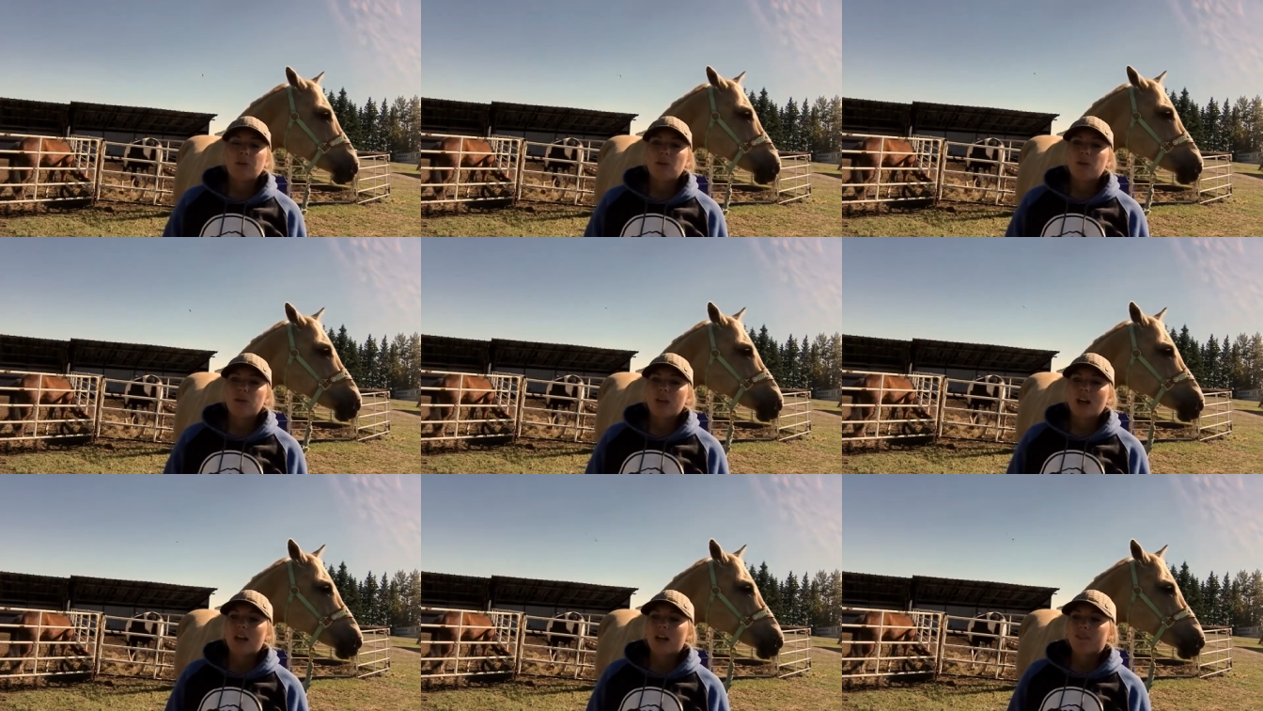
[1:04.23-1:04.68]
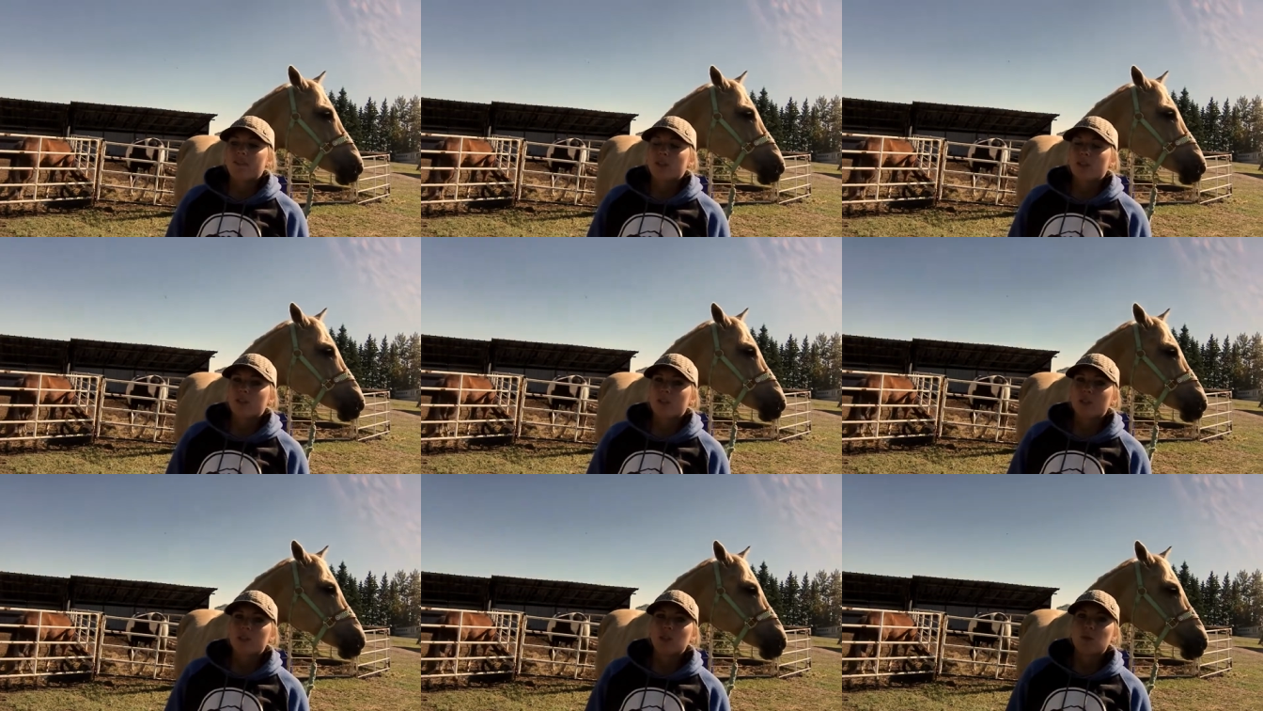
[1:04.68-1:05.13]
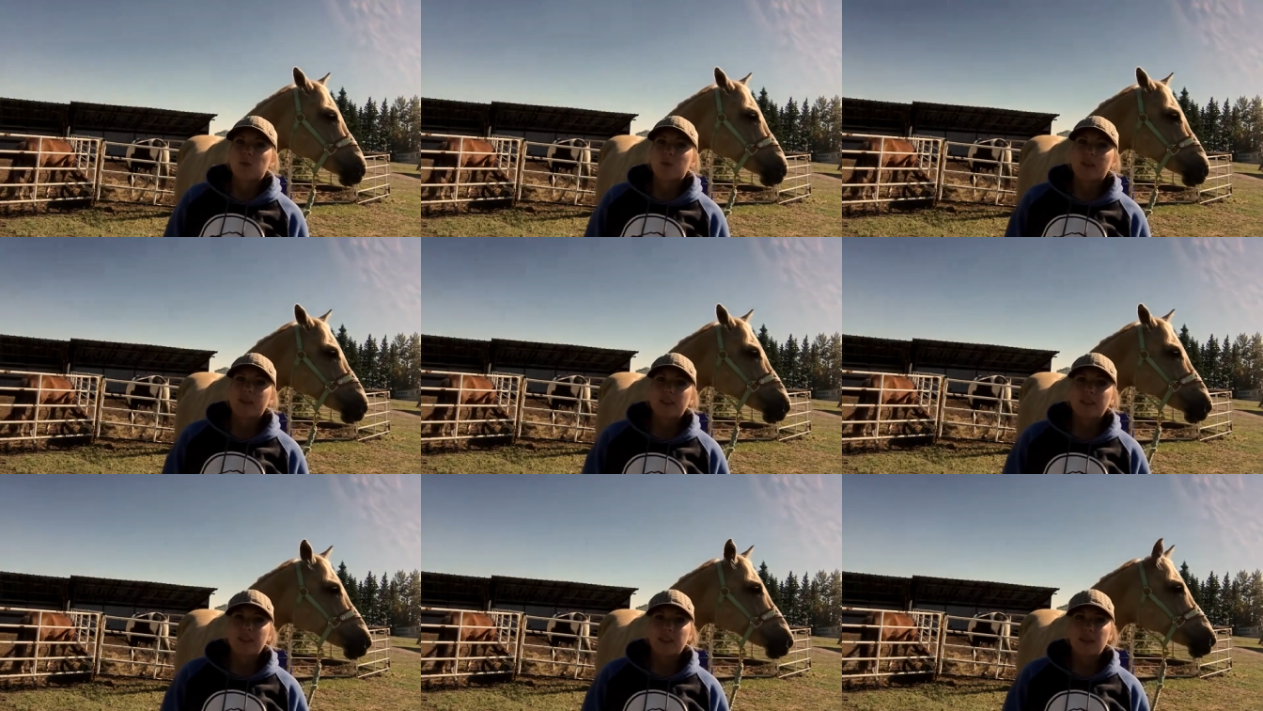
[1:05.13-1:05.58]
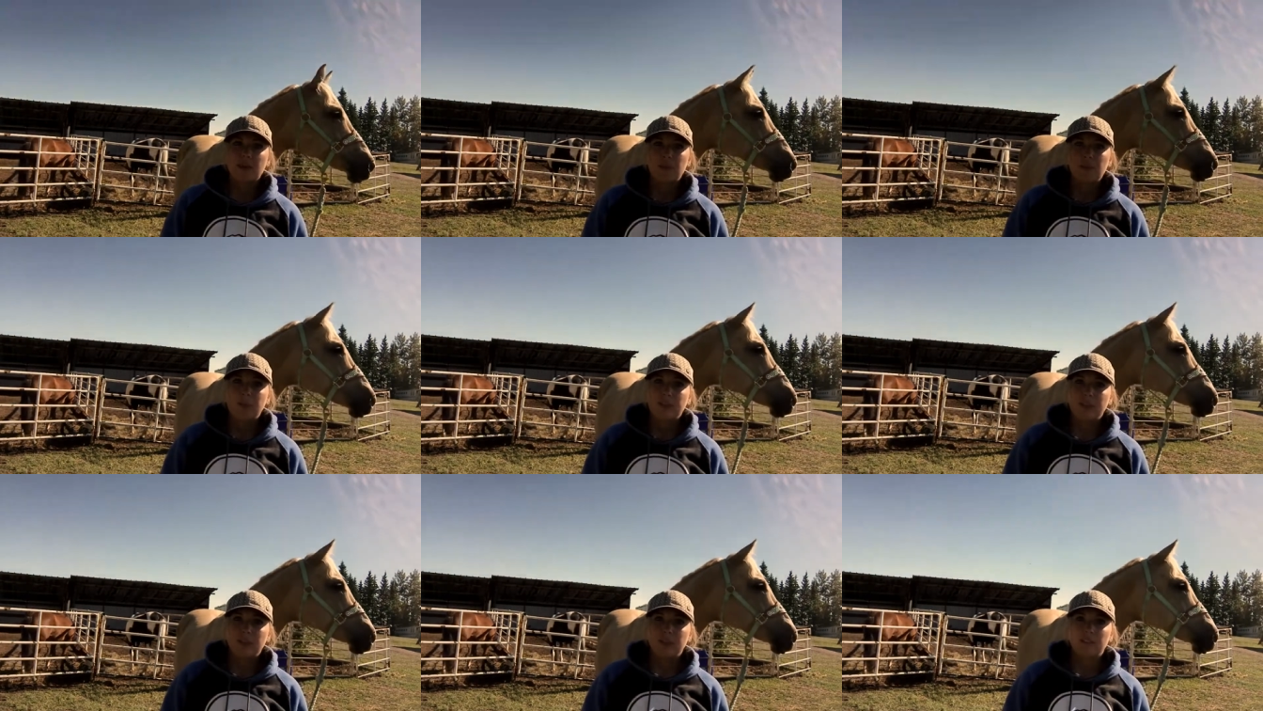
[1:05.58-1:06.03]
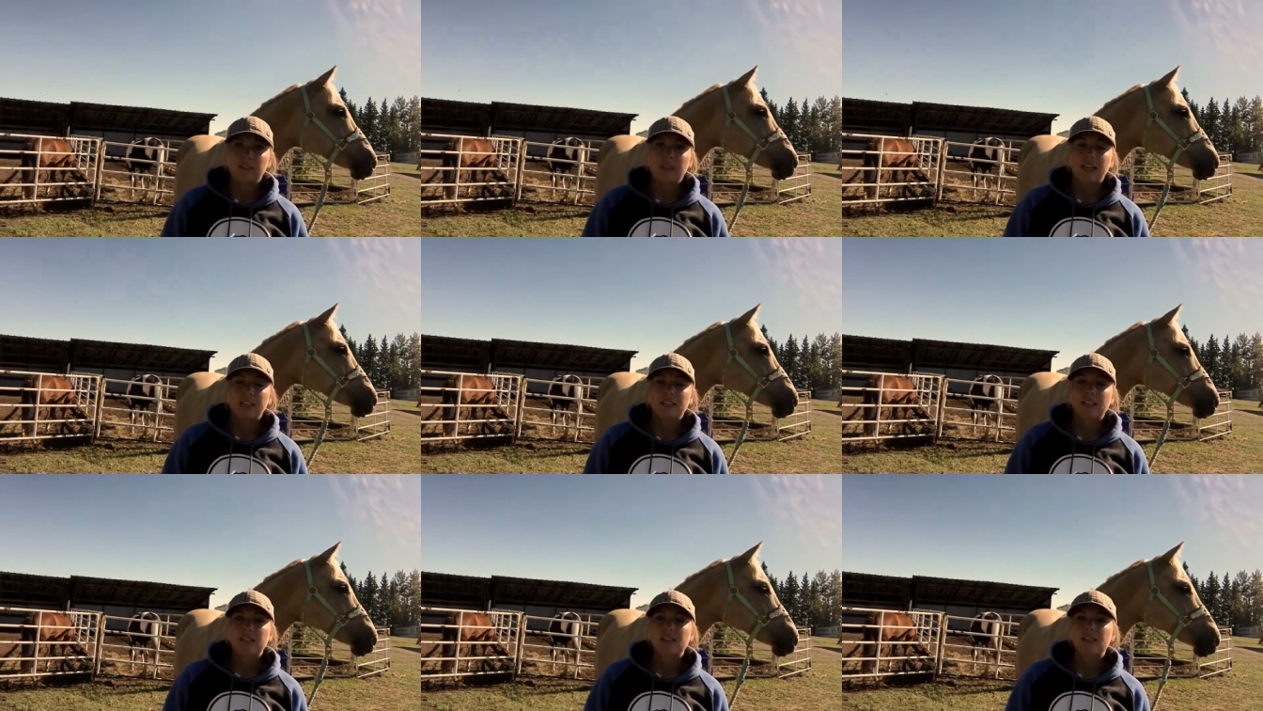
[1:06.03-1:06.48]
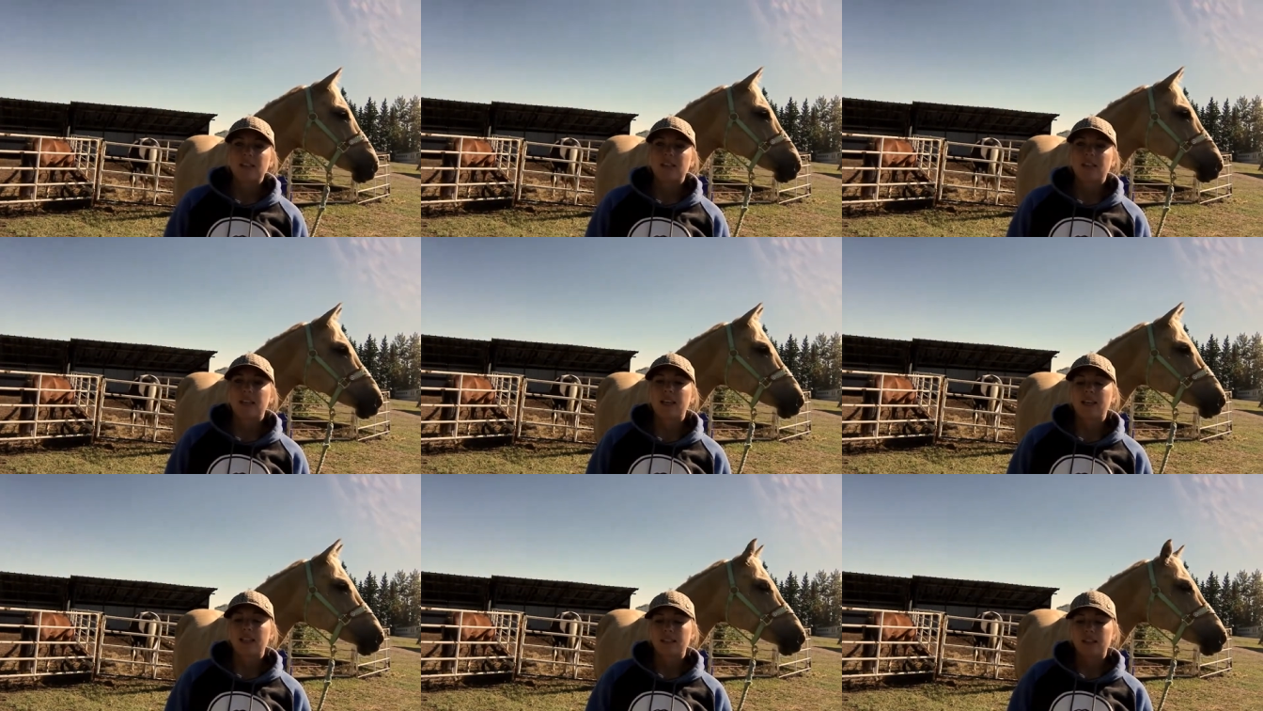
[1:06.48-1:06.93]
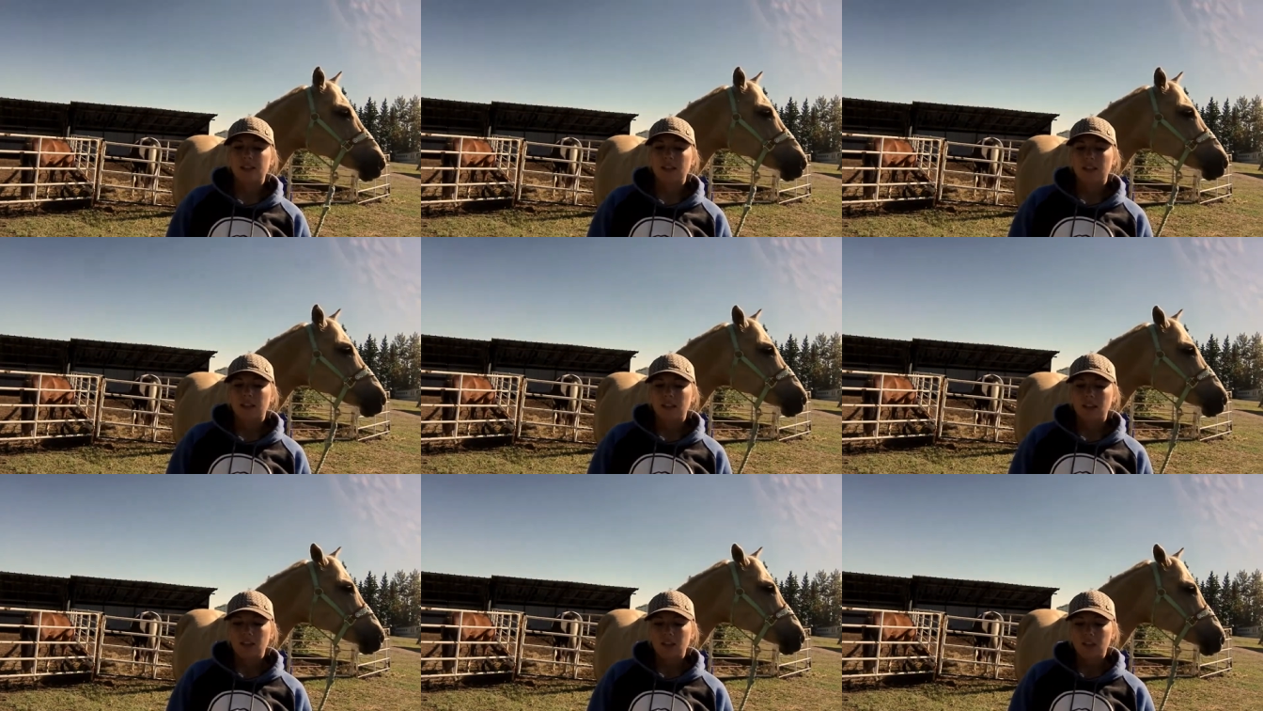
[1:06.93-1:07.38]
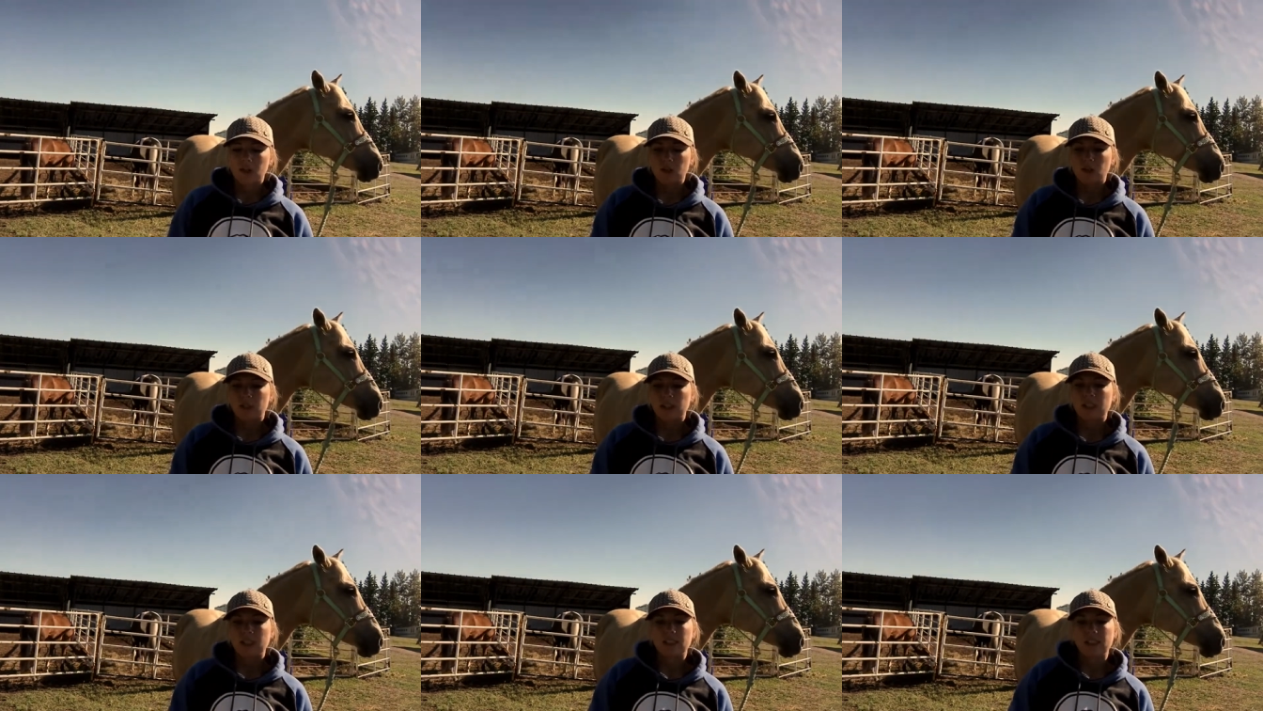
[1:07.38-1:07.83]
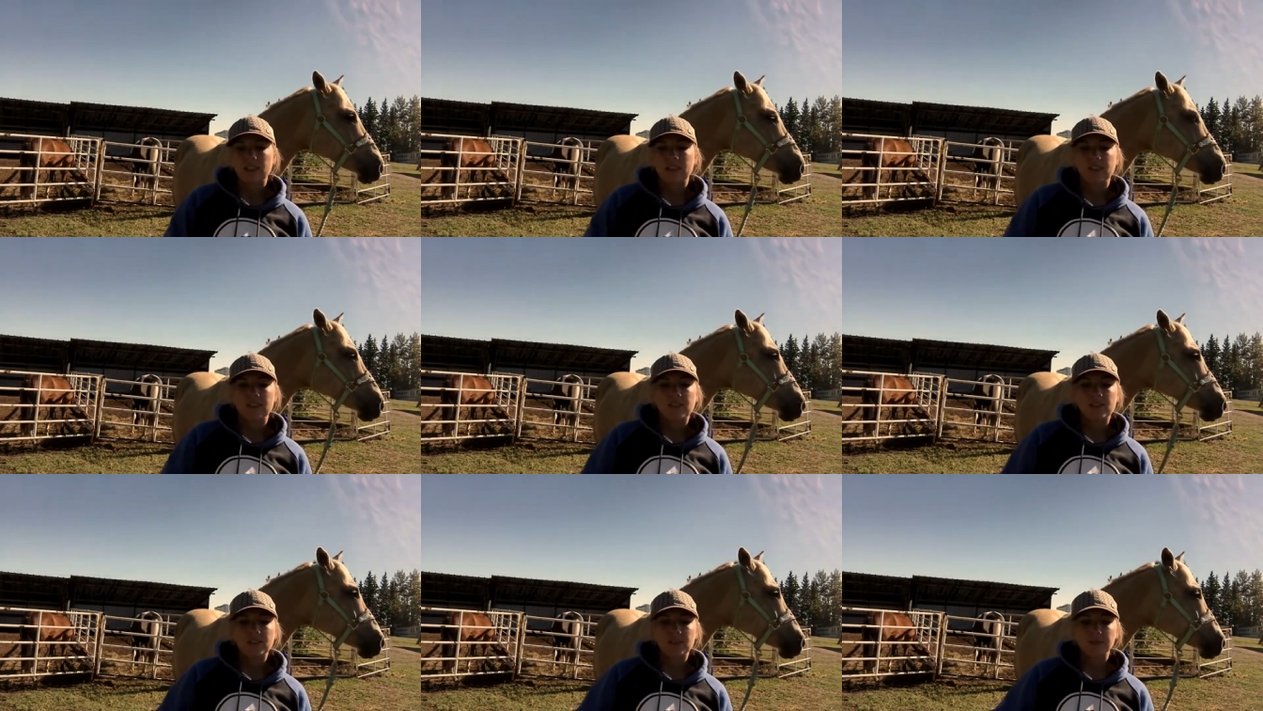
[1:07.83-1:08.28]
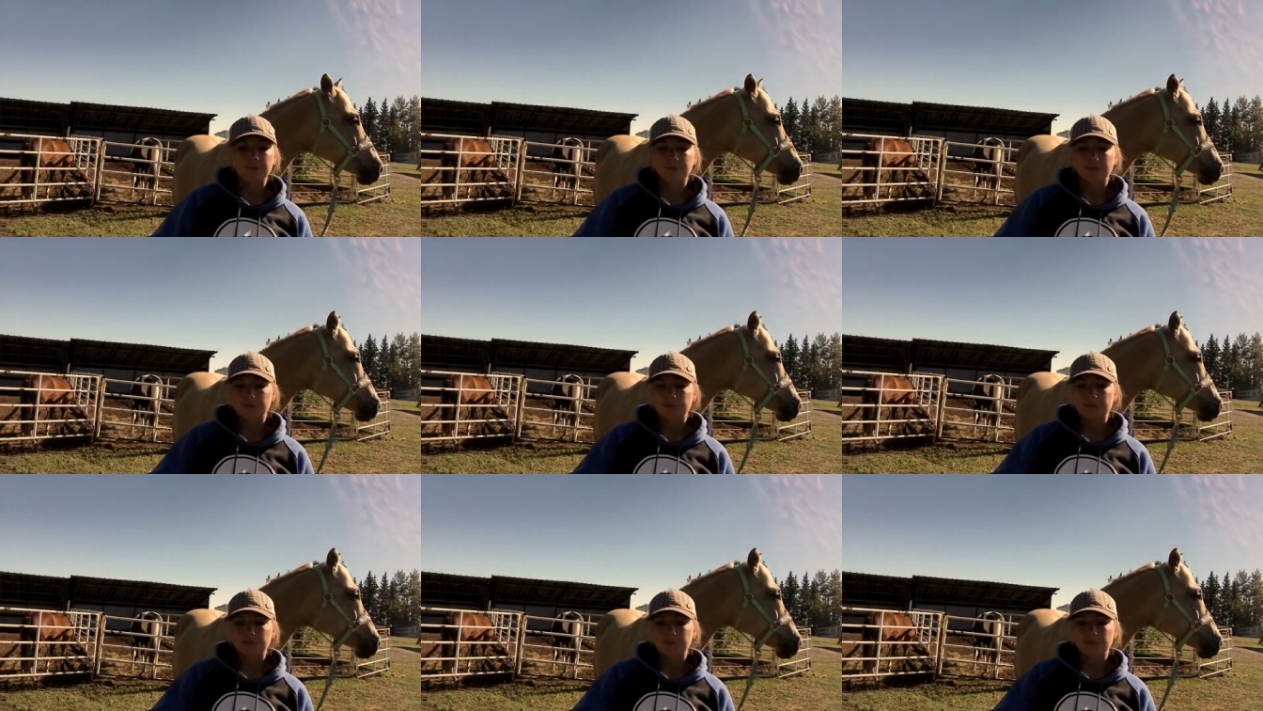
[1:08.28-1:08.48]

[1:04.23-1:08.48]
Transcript: but what I've noticed with the barrel runs is a lot of the horses,